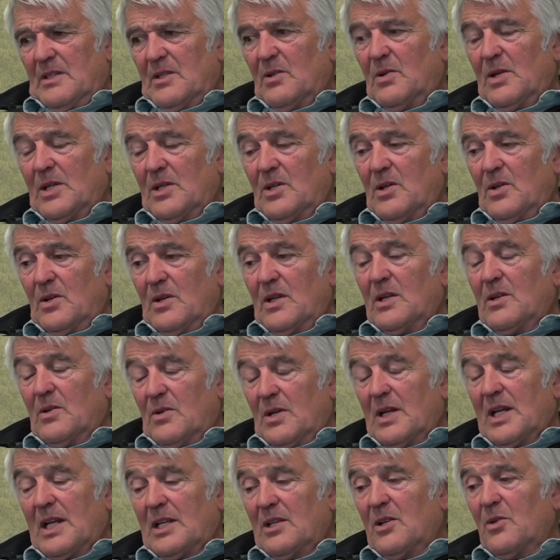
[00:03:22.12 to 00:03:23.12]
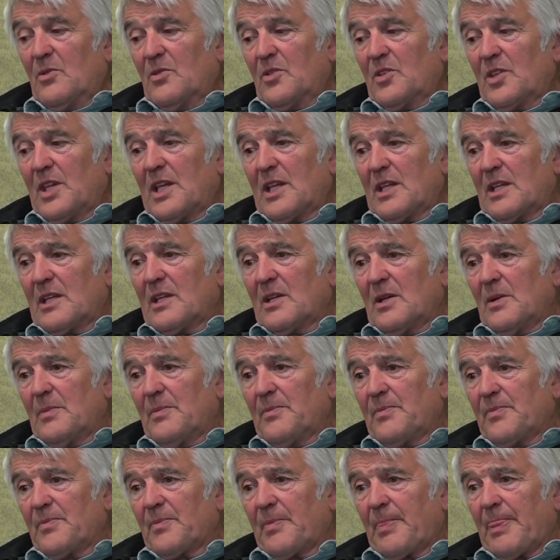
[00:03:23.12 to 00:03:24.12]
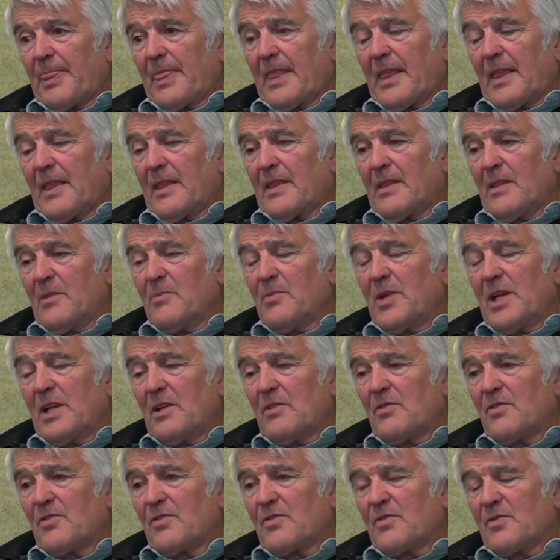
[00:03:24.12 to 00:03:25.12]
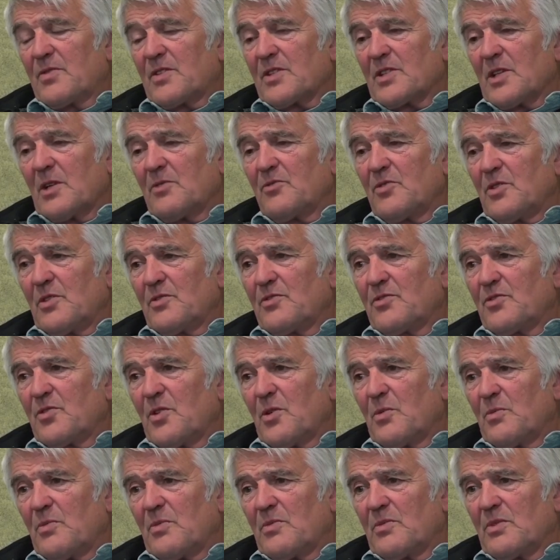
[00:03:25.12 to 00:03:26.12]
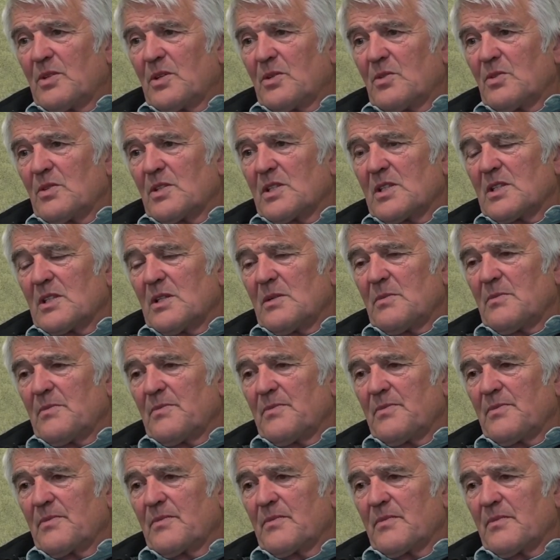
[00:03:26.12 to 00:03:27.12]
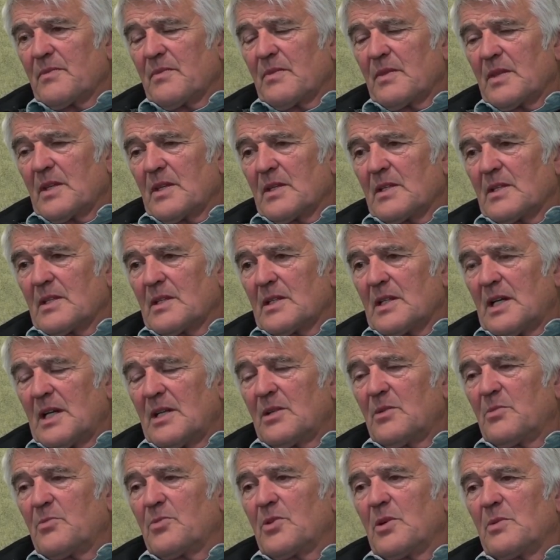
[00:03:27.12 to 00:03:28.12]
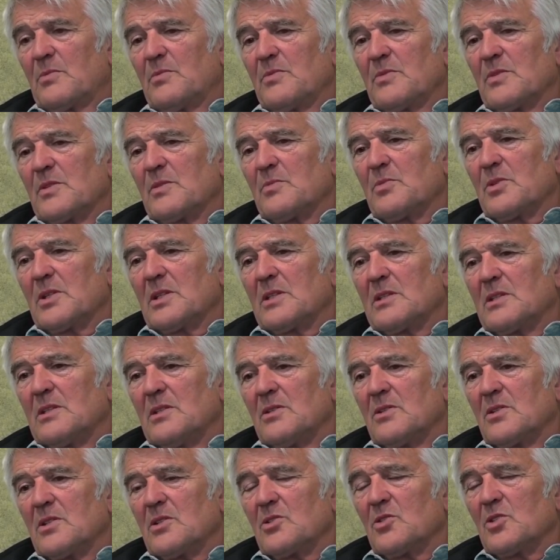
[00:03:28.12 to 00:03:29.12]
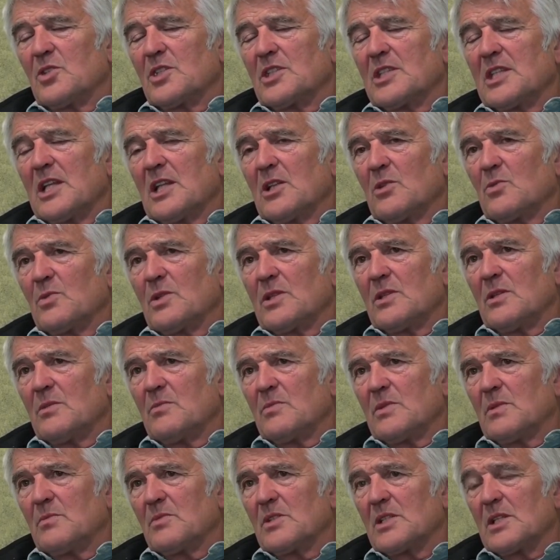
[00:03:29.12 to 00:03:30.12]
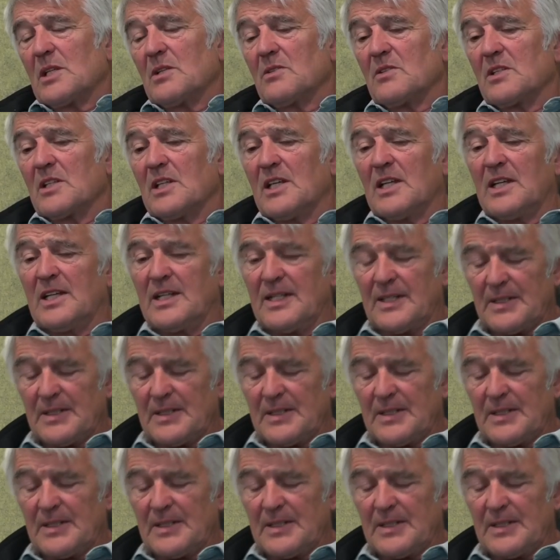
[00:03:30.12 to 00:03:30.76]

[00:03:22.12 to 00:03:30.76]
so I don't, you know, and I don't think they may have suffered from those kind of problems, but just dealt with them themselves.